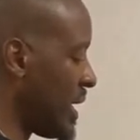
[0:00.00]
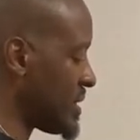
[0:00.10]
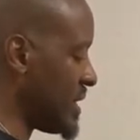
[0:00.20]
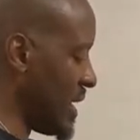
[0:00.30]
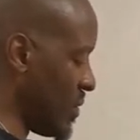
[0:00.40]

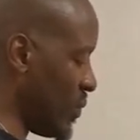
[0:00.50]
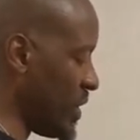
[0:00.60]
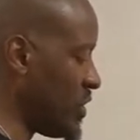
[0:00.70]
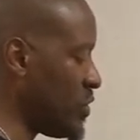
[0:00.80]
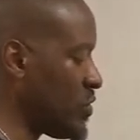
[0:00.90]
is that
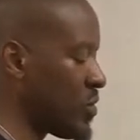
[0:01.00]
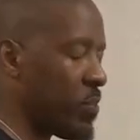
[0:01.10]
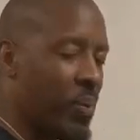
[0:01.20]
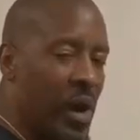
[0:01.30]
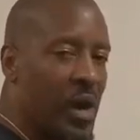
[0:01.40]
when you
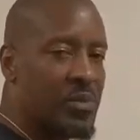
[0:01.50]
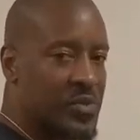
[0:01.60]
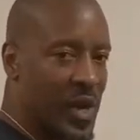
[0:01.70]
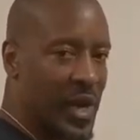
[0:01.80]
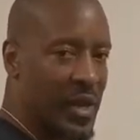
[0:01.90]
do the palm
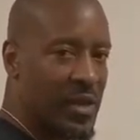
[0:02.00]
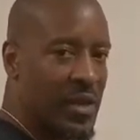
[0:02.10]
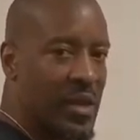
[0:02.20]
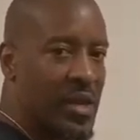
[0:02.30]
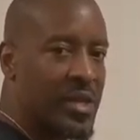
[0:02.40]
strike,
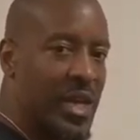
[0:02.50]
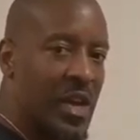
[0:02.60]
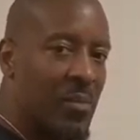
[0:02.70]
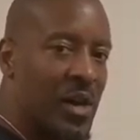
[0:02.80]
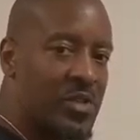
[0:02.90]

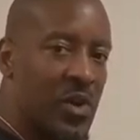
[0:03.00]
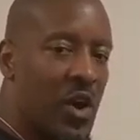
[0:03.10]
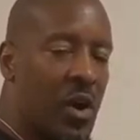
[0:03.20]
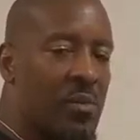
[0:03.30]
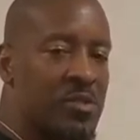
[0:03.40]
think about your
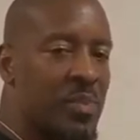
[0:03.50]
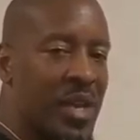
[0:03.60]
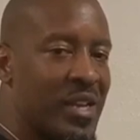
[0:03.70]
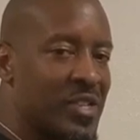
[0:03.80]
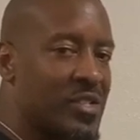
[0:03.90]
arm as
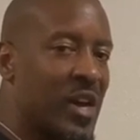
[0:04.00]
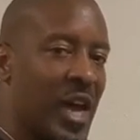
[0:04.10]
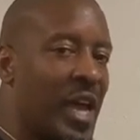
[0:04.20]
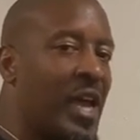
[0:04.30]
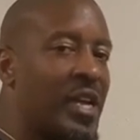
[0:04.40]
being a
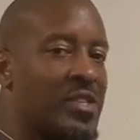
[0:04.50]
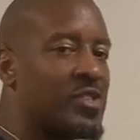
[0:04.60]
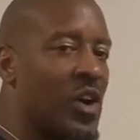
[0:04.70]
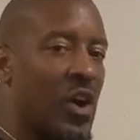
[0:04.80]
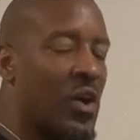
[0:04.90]

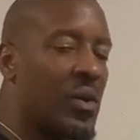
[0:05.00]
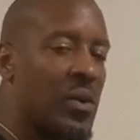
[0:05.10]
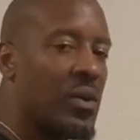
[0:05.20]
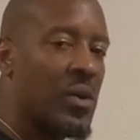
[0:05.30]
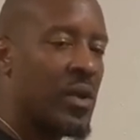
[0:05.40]
handsaw,
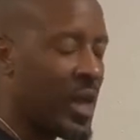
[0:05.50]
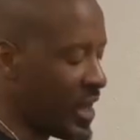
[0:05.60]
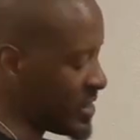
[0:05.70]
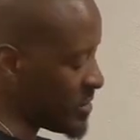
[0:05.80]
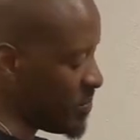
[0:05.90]

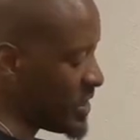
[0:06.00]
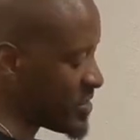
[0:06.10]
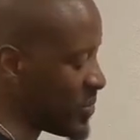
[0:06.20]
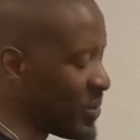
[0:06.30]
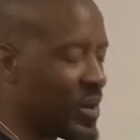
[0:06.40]
and there's a
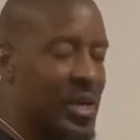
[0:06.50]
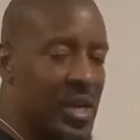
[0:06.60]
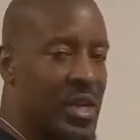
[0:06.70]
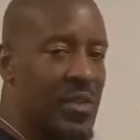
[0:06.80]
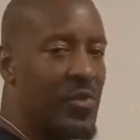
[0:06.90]
piece of wood
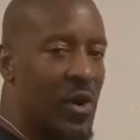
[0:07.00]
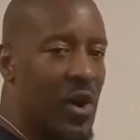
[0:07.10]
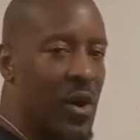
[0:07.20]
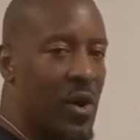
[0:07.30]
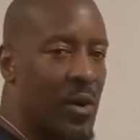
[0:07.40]
underneath your
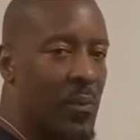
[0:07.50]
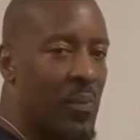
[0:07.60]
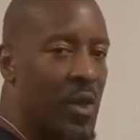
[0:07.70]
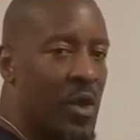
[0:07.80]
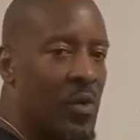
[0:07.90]
arm.
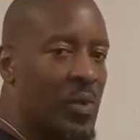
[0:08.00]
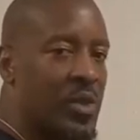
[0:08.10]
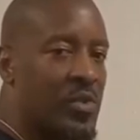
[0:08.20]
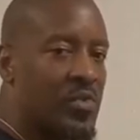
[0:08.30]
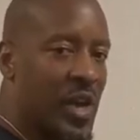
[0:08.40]
When
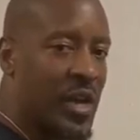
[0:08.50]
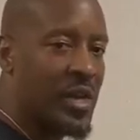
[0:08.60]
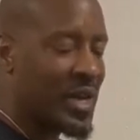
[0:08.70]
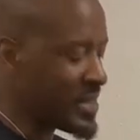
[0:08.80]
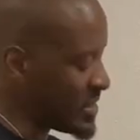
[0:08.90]
you're trying to cut